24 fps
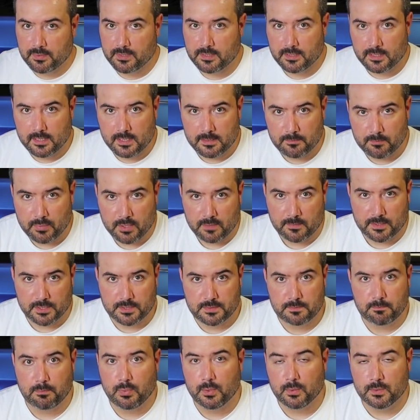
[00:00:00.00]
and pretty
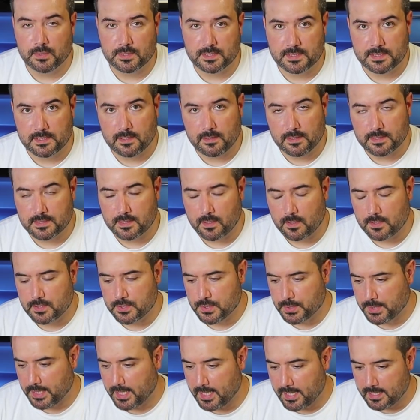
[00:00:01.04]
much pull as hard as
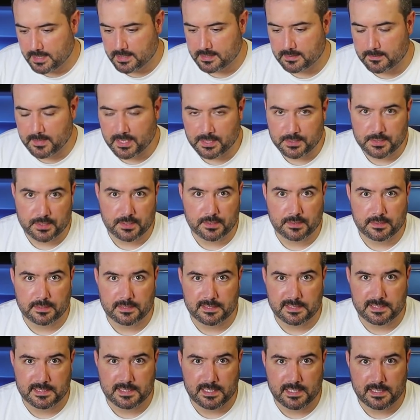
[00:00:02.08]
you can to make sure that
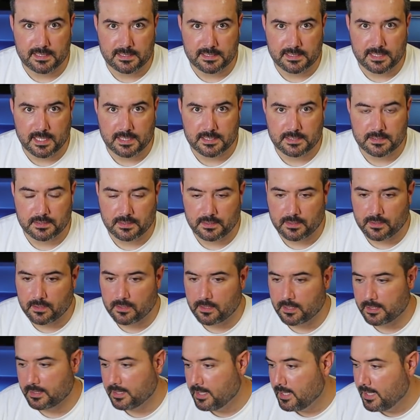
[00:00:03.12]
the seat is nice and
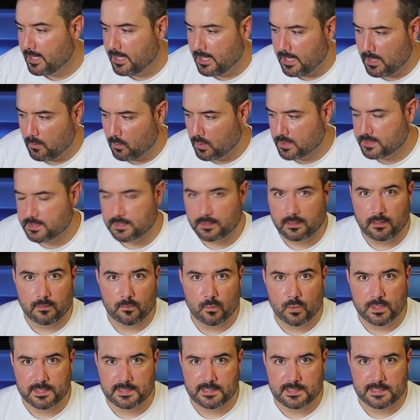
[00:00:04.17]
secure. And once
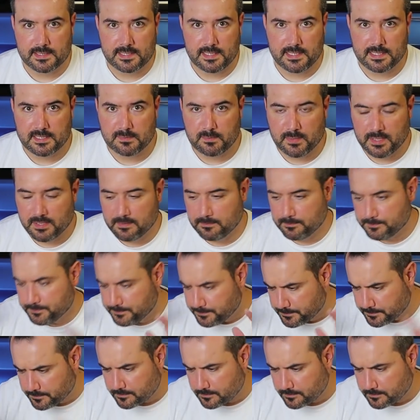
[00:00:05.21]
the seat's been,